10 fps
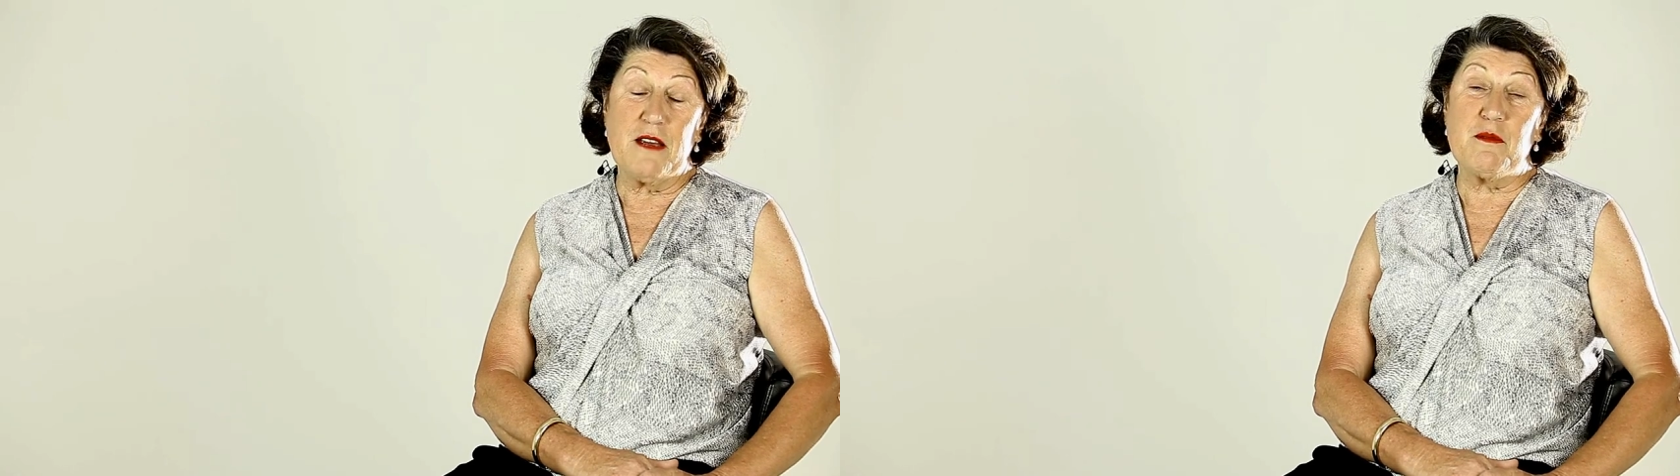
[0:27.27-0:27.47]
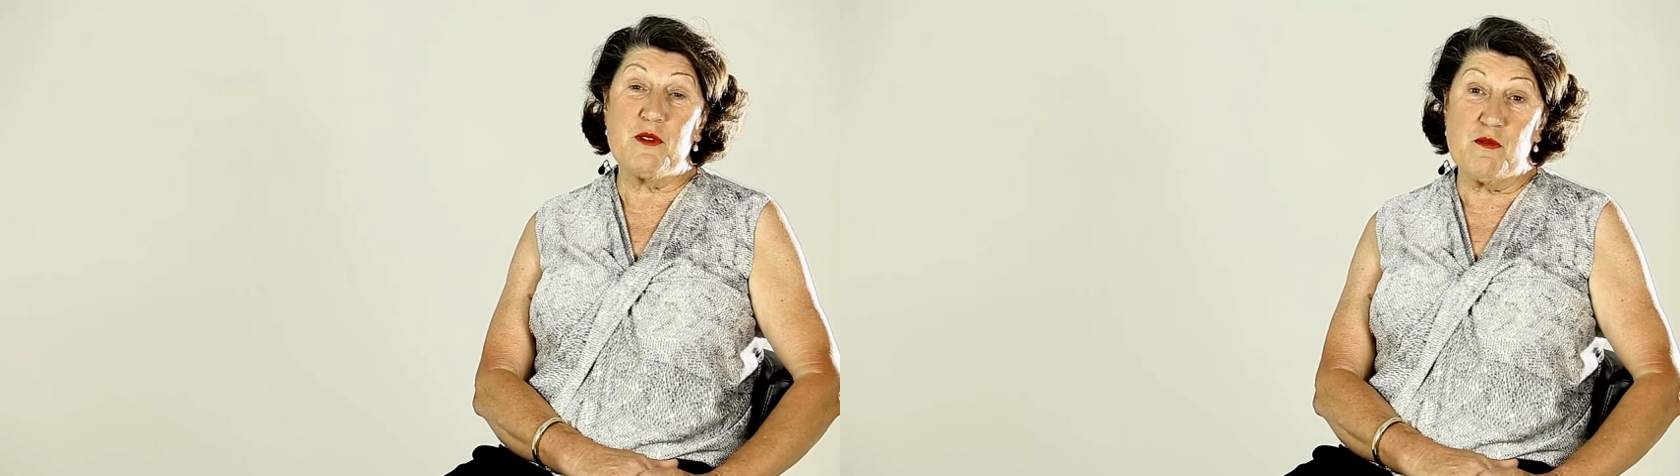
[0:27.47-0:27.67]

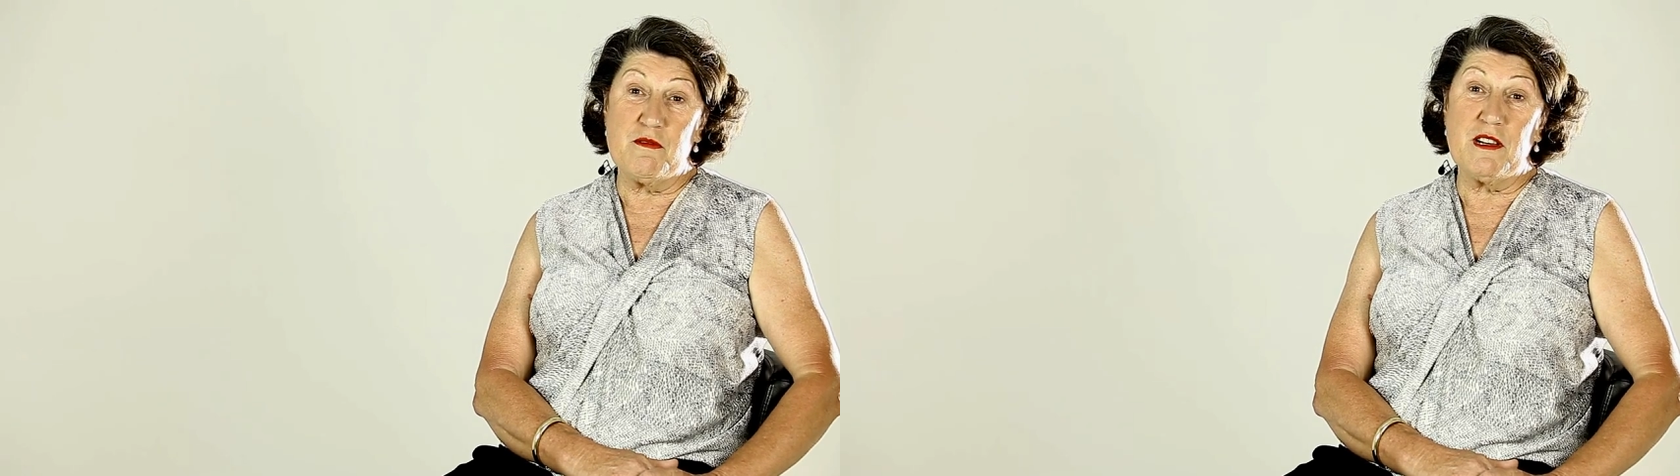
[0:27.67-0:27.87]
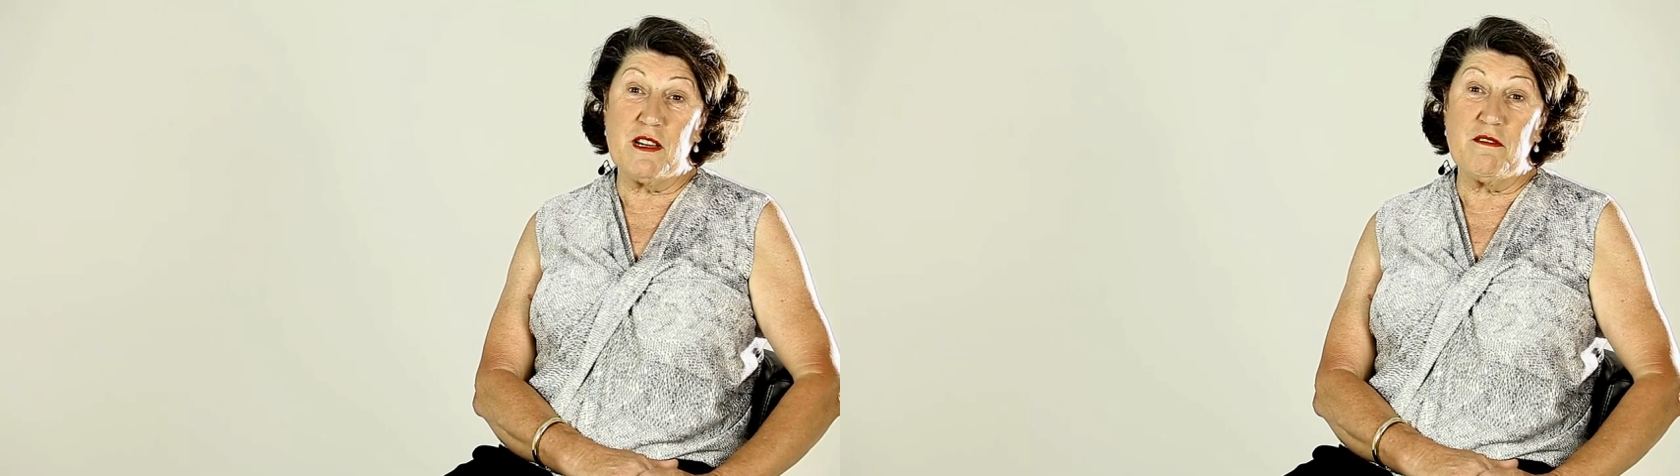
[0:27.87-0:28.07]
It was
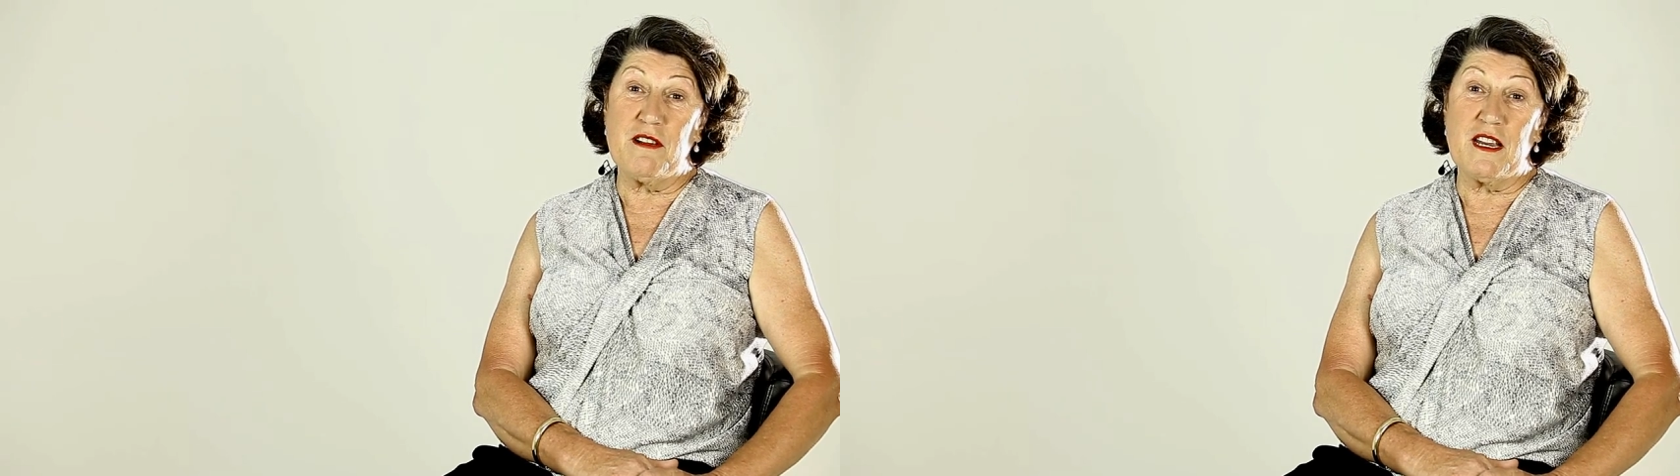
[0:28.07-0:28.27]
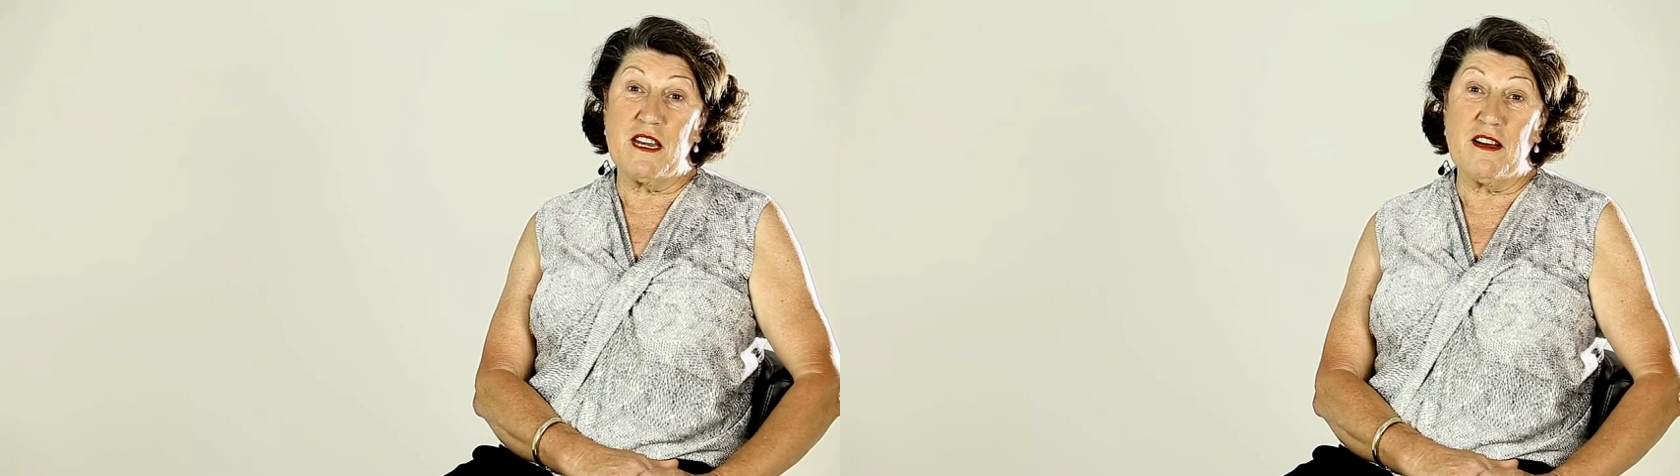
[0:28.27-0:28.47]
really,
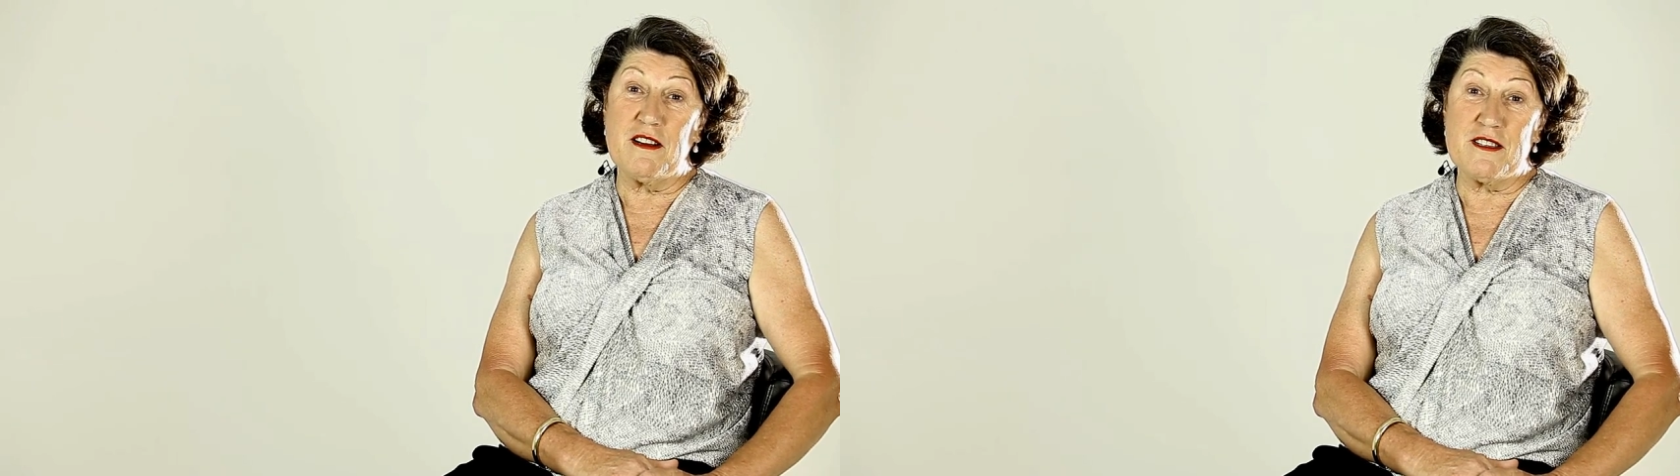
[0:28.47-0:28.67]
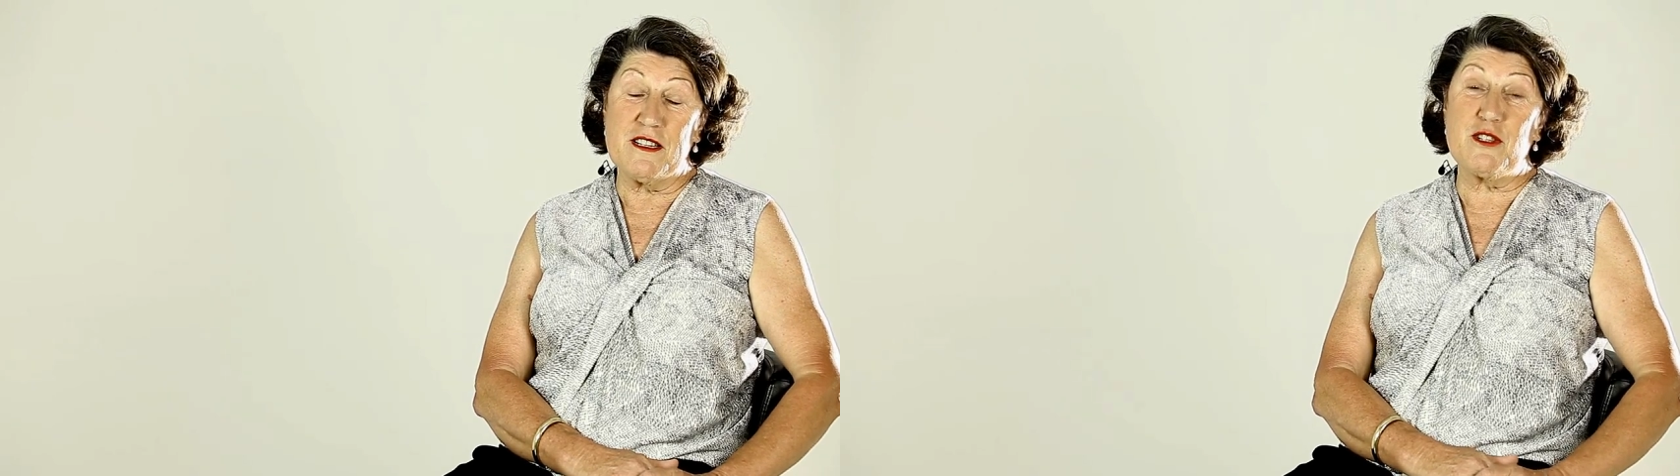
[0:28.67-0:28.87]
really nice.